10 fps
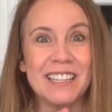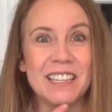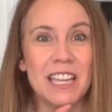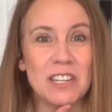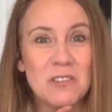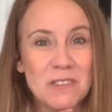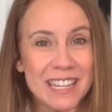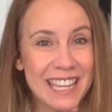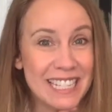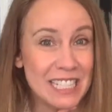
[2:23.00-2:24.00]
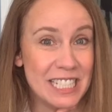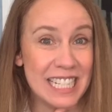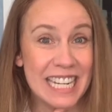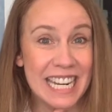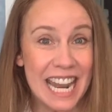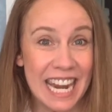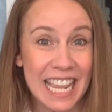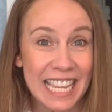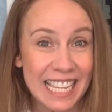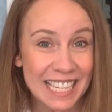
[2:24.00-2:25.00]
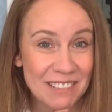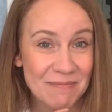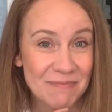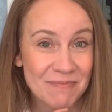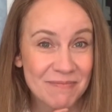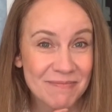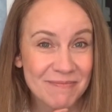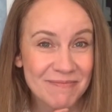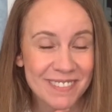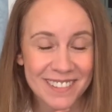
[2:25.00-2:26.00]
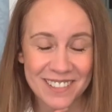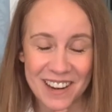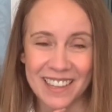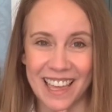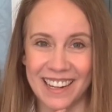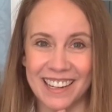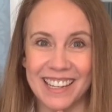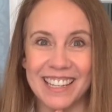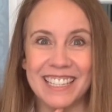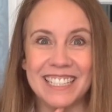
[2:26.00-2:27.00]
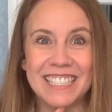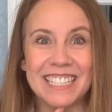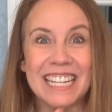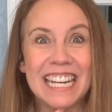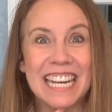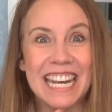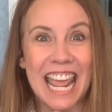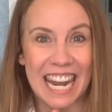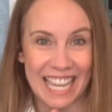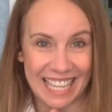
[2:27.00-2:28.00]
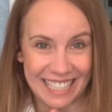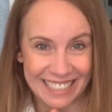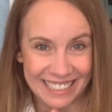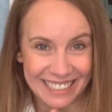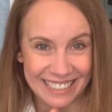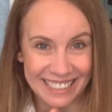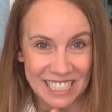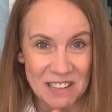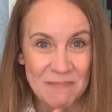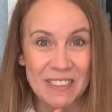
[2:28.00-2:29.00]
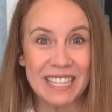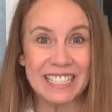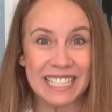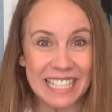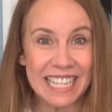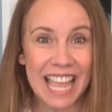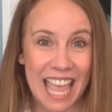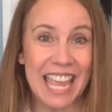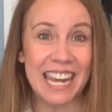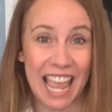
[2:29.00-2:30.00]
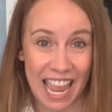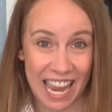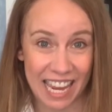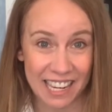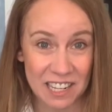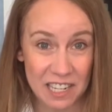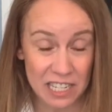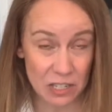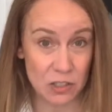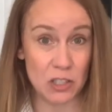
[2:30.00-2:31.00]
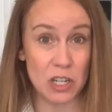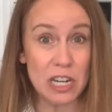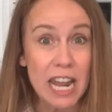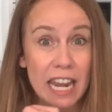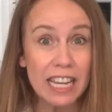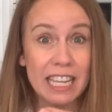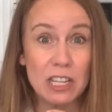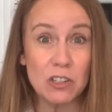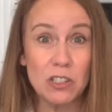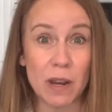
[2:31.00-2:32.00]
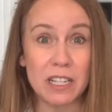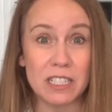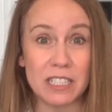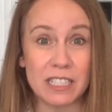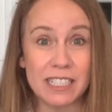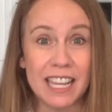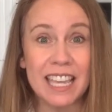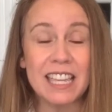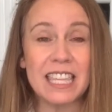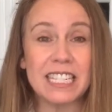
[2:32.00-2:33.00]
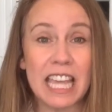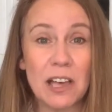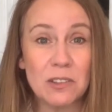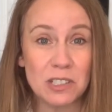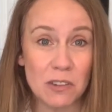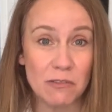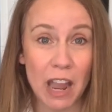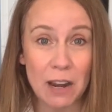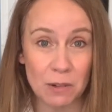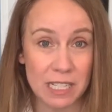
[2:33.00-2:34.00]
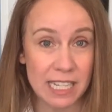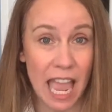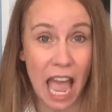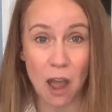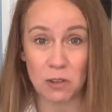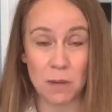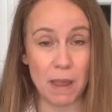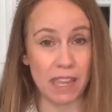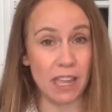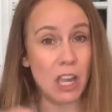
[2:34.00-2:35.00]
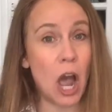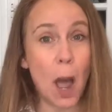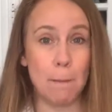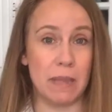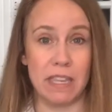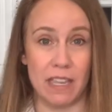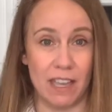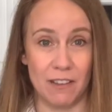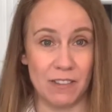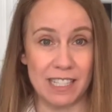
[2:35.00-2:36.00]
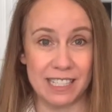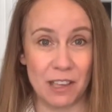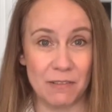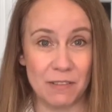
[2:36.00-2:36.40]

Can you say genetic? Try that. Genetic. DNA is genetic instructions that tells the virus how to make a copy of itself.